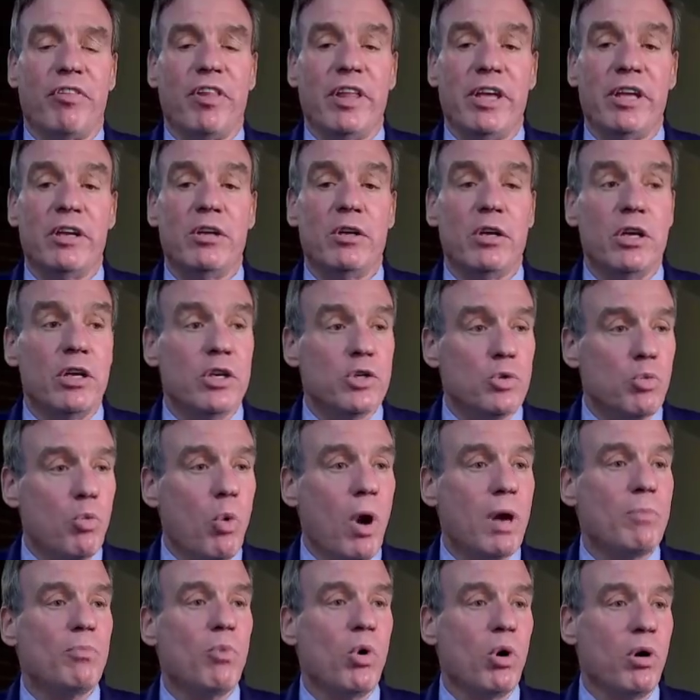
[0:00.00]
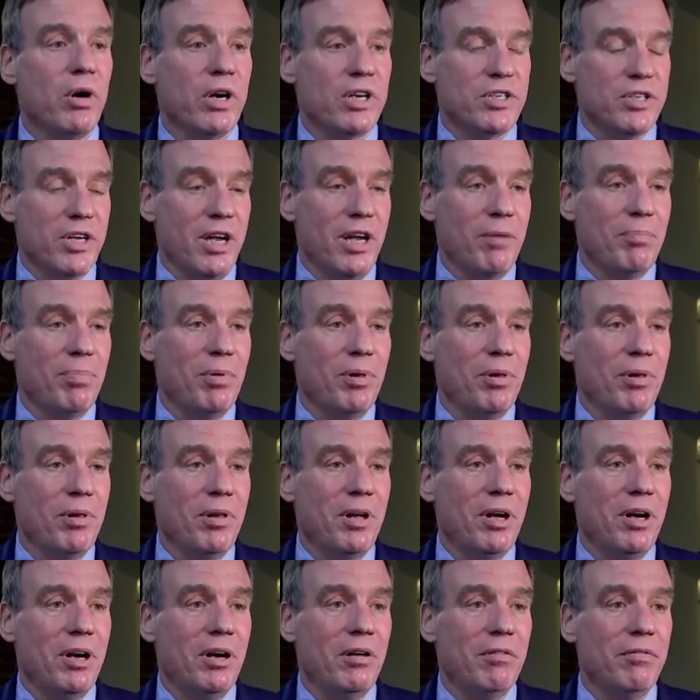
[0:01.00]
Flynn is one more example
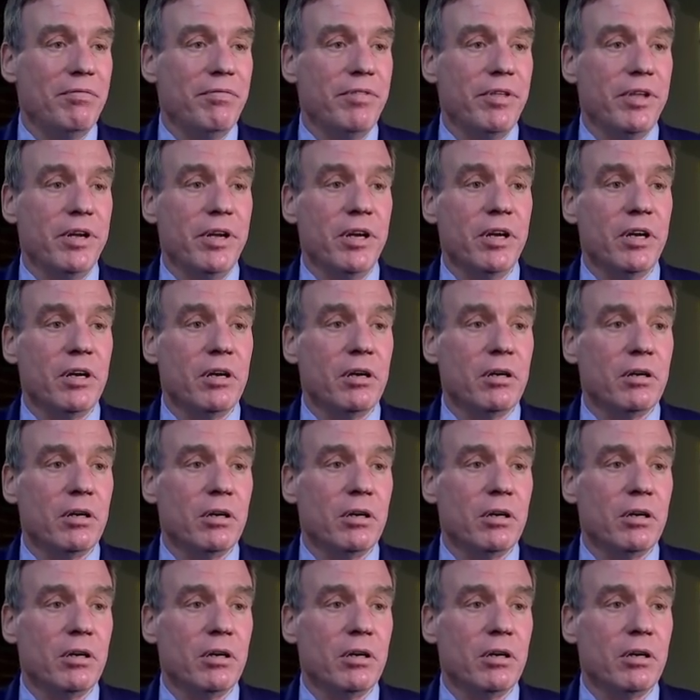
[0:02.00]
of the